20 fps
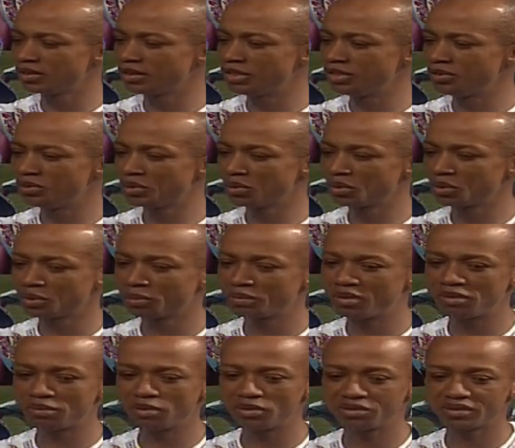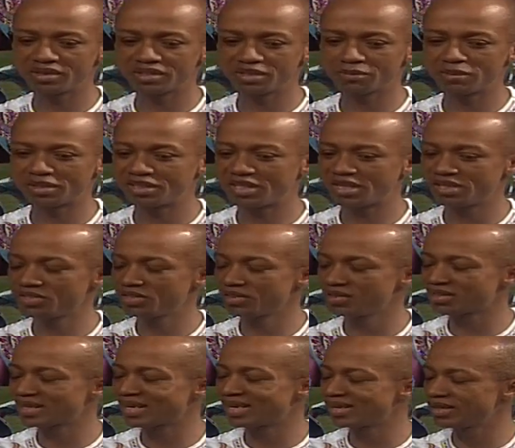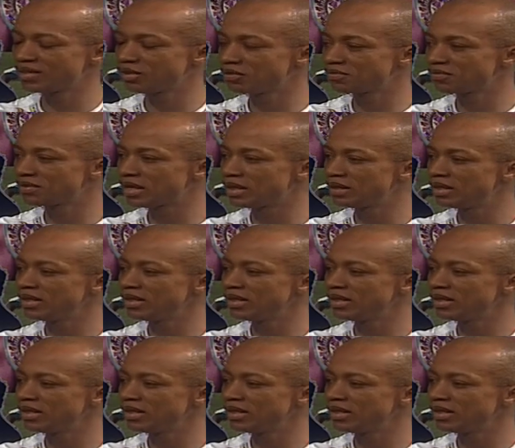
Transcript: you know people's expectations ahead of uh,